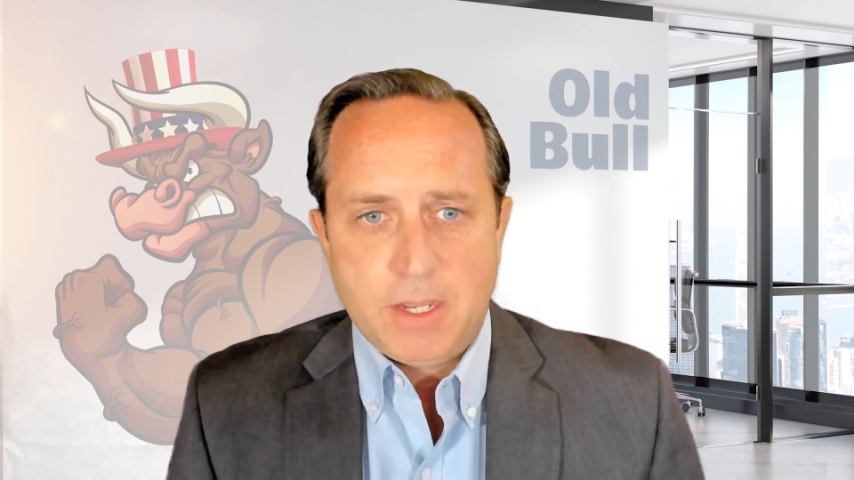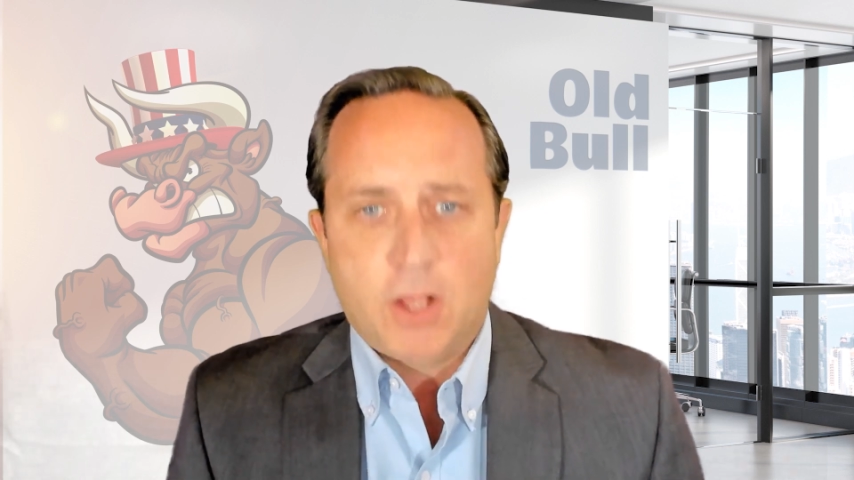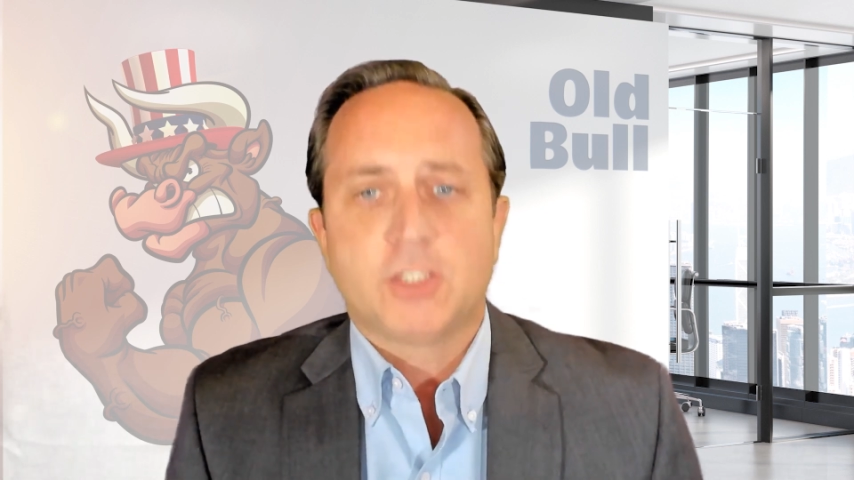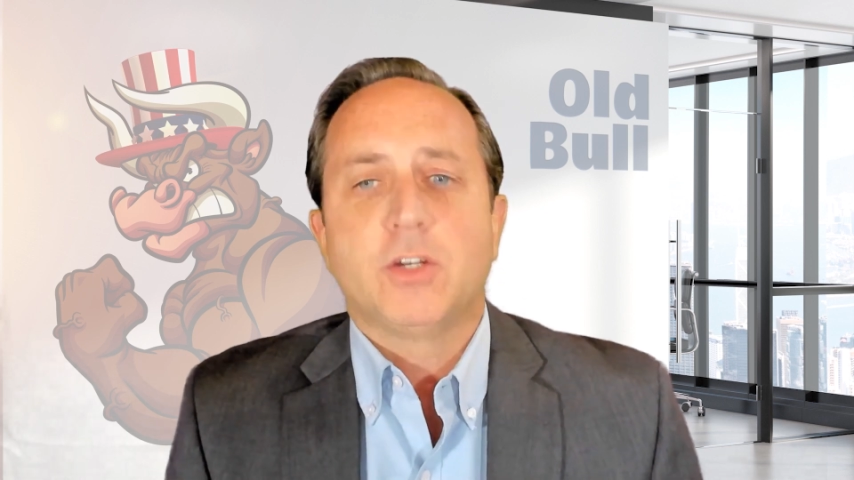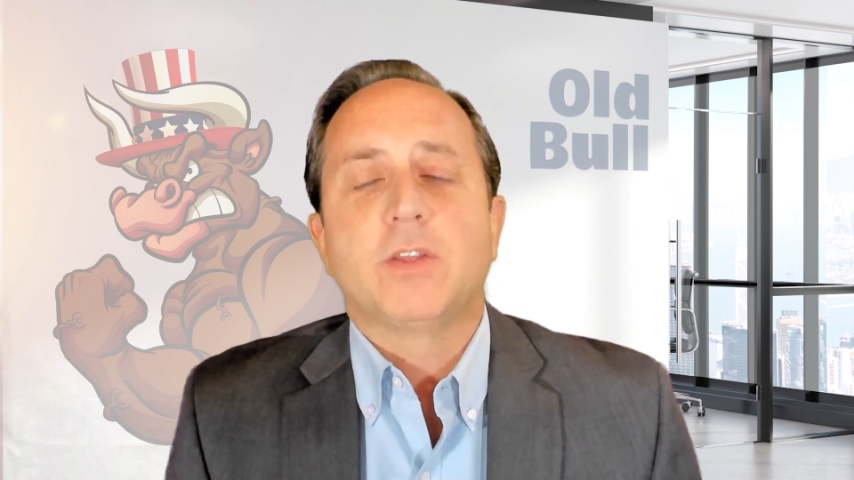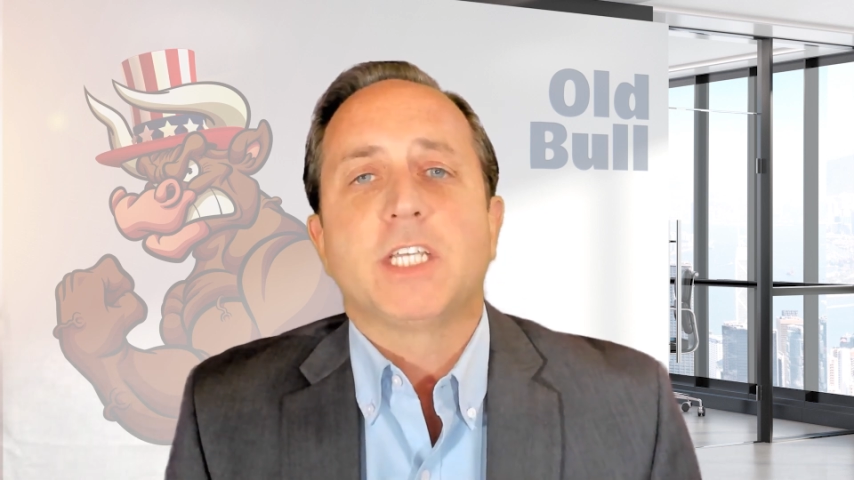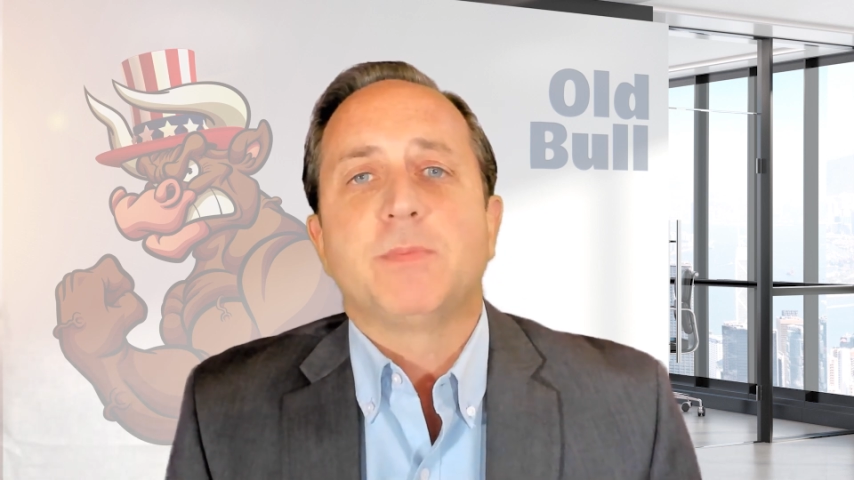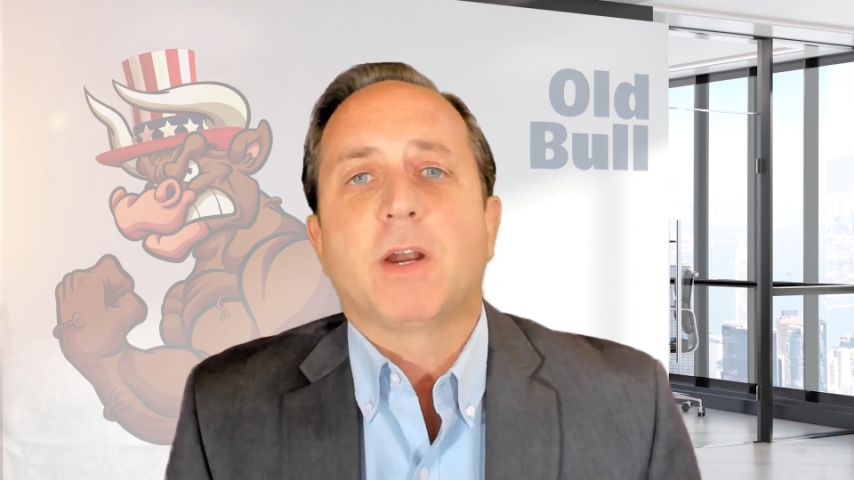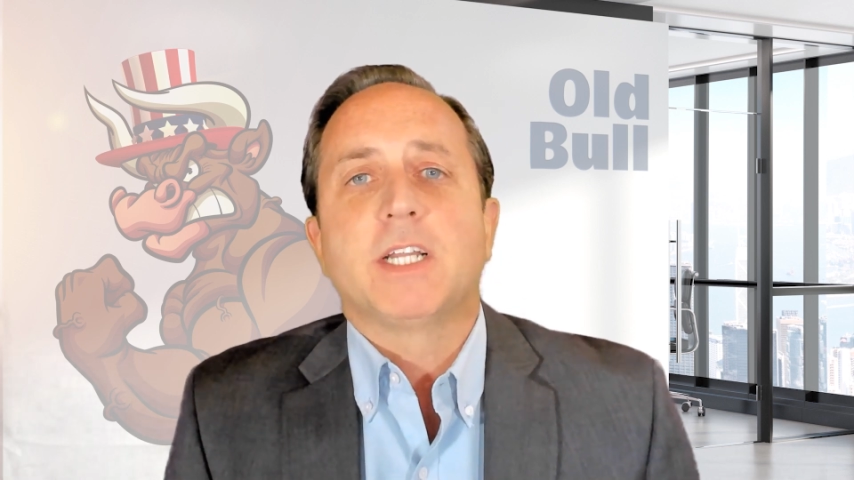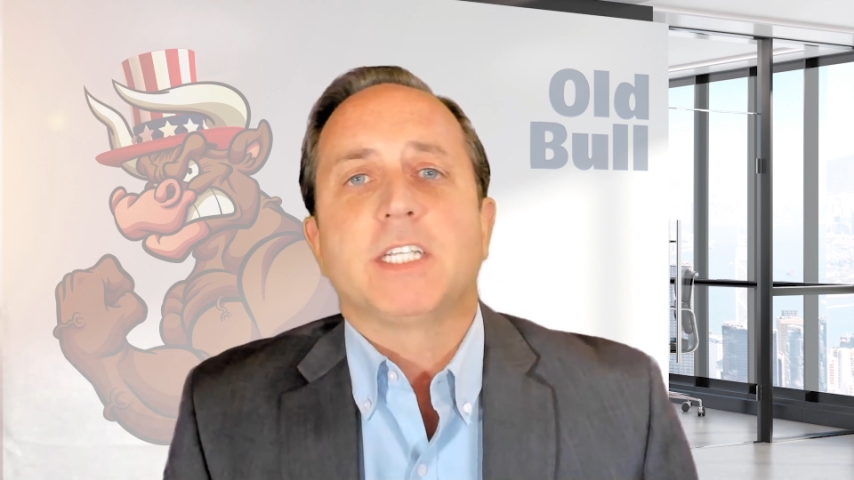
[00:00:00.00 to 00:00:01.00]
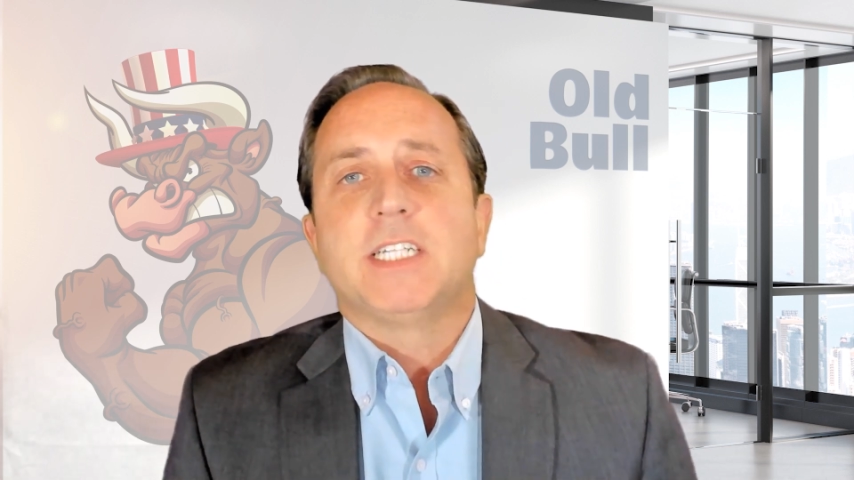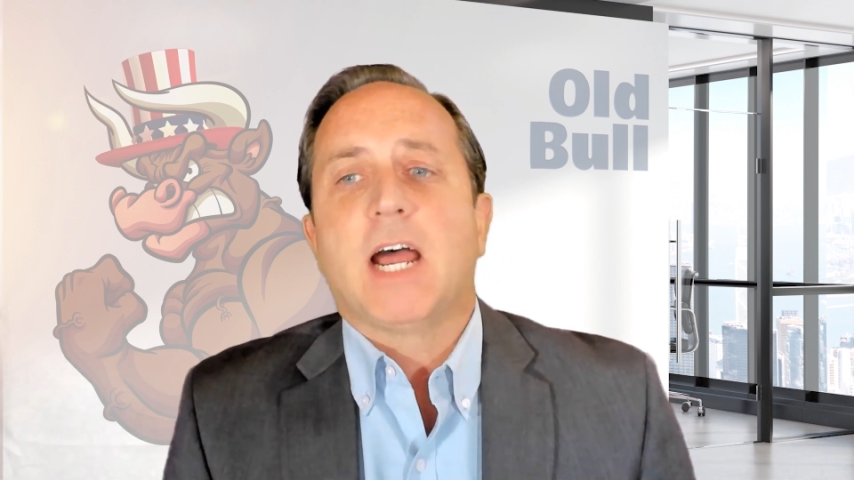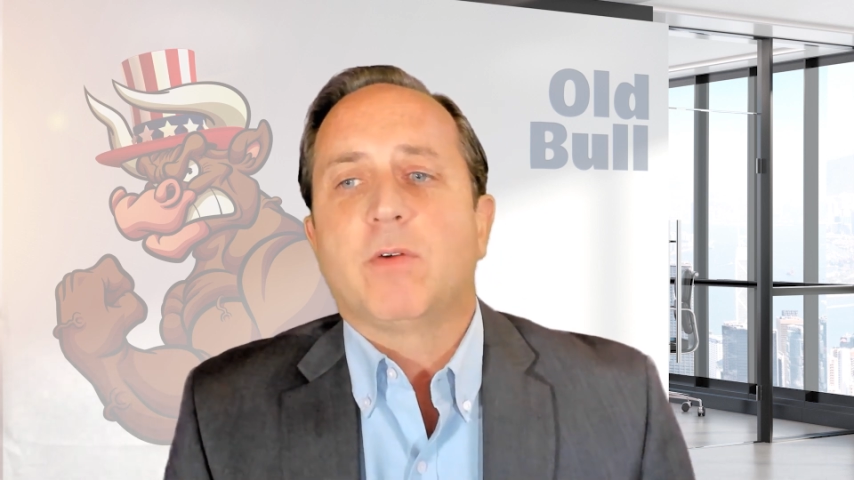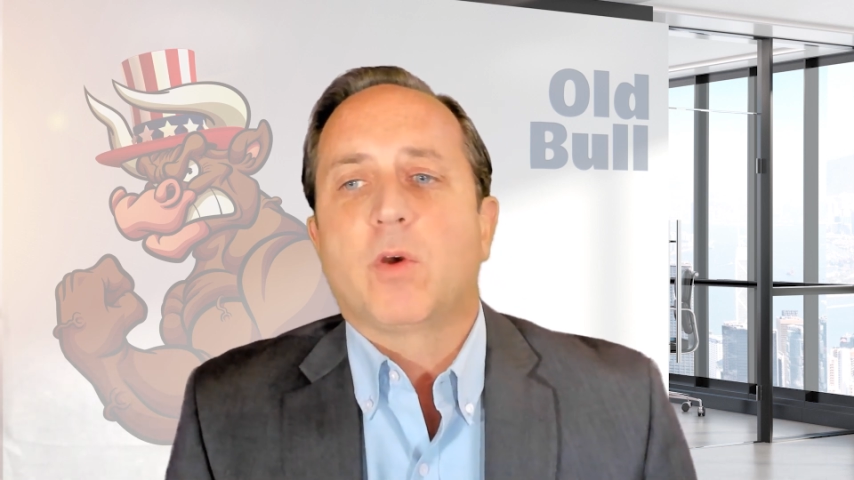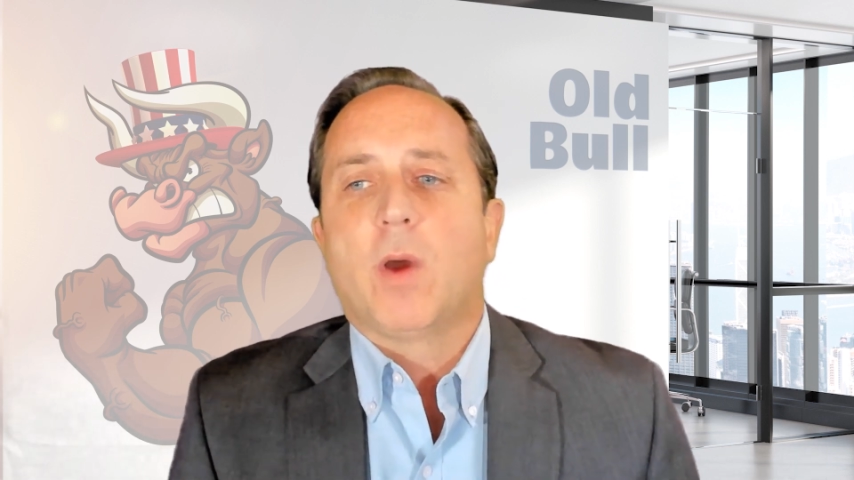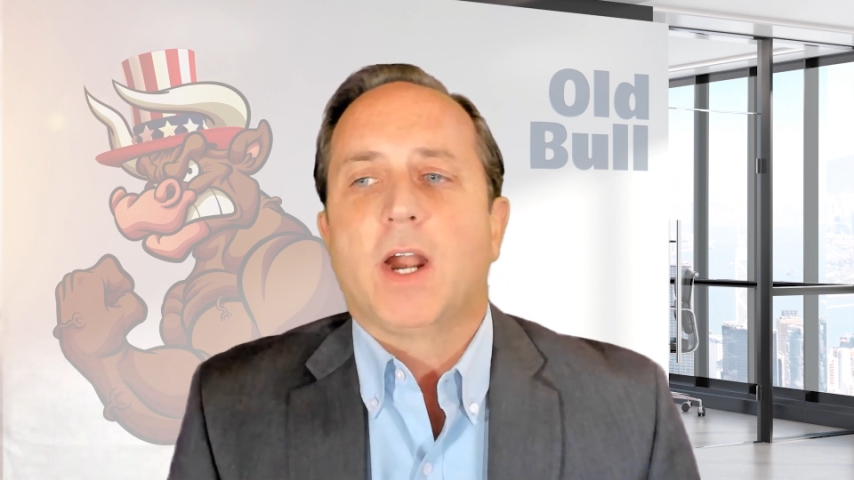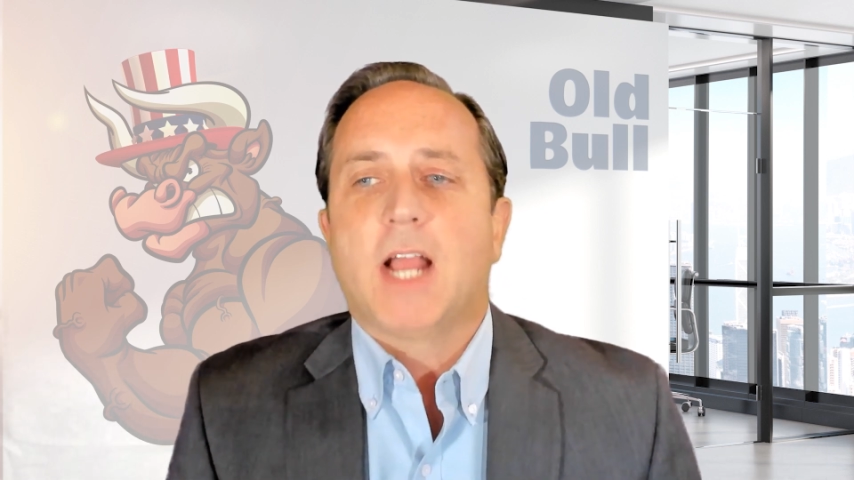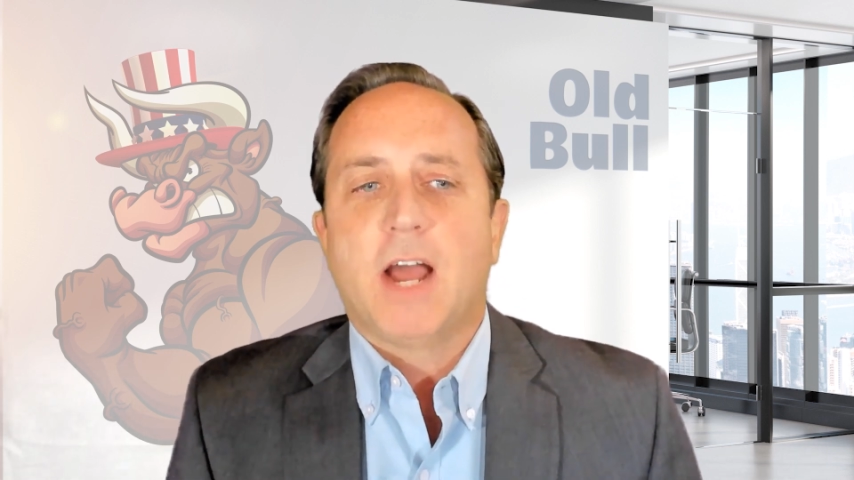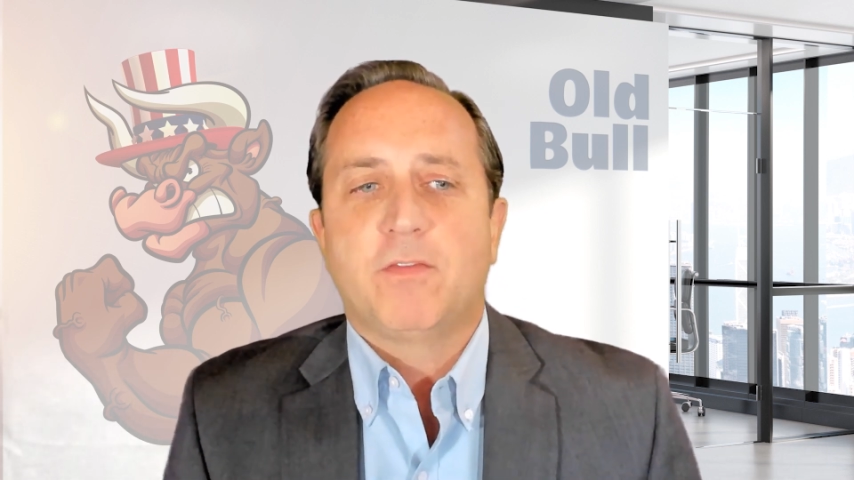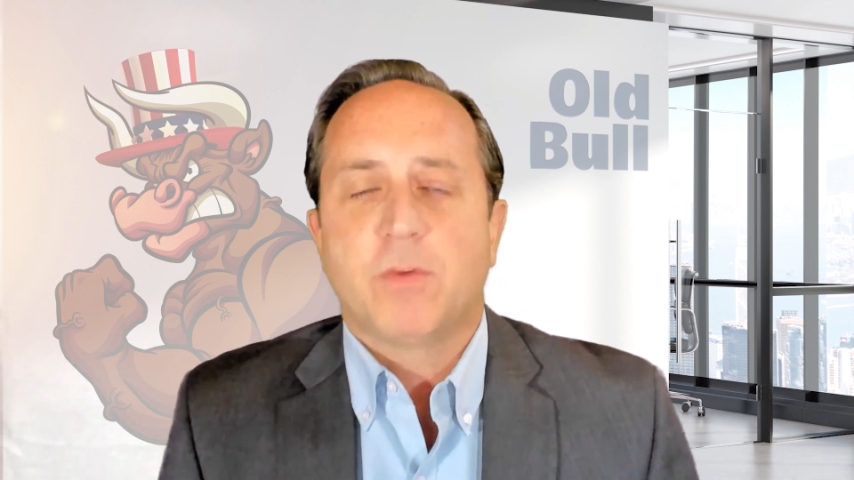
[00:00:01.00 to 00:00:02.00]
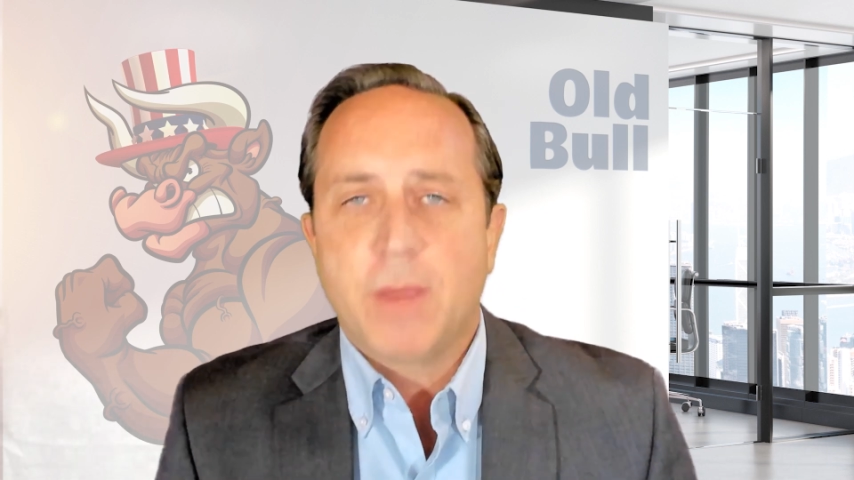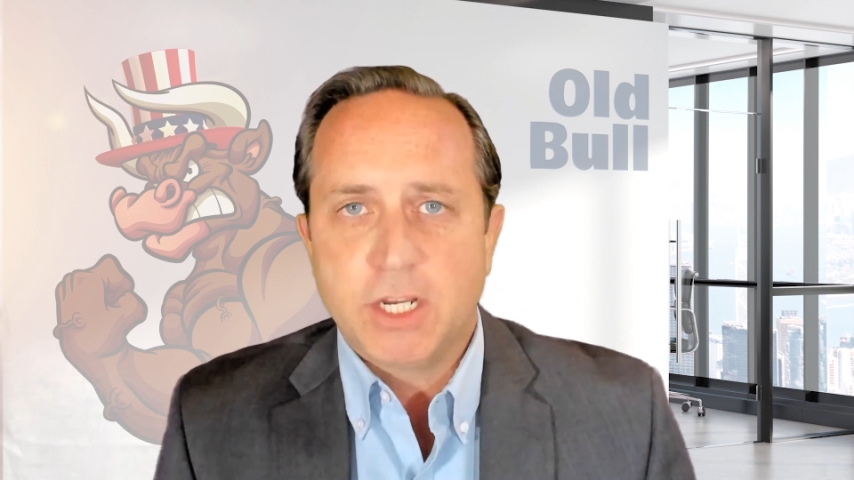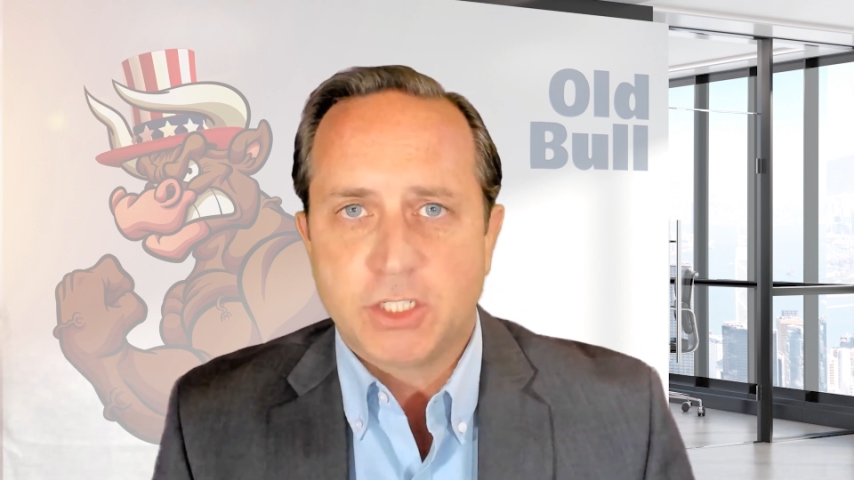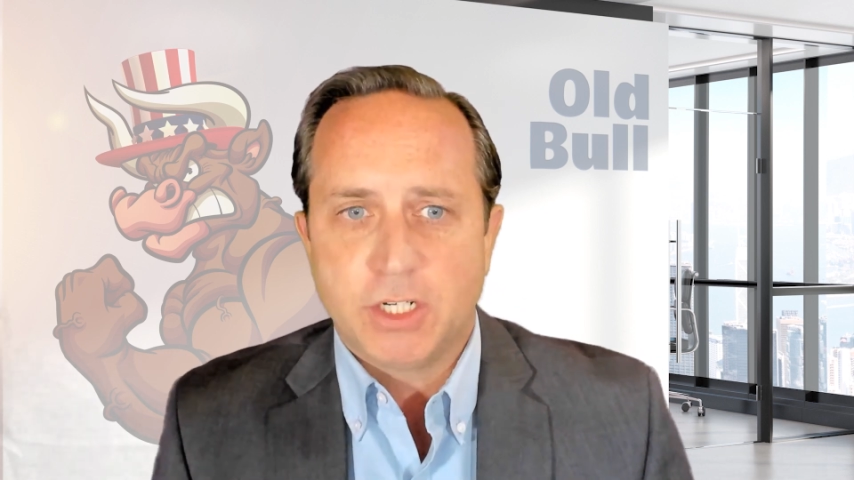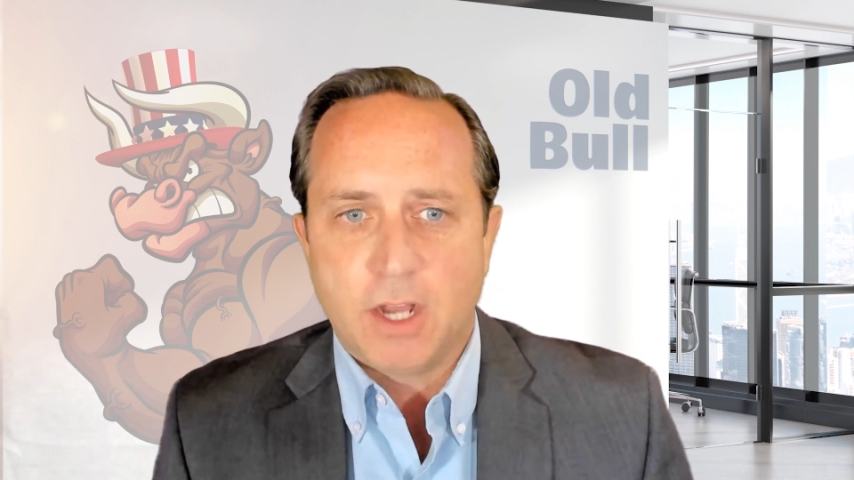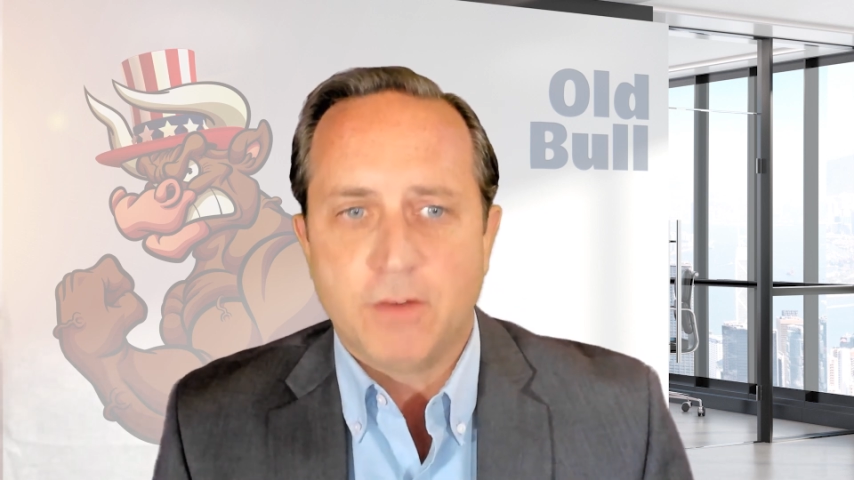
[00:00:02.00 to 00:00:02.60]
Also note this market does not require confirmation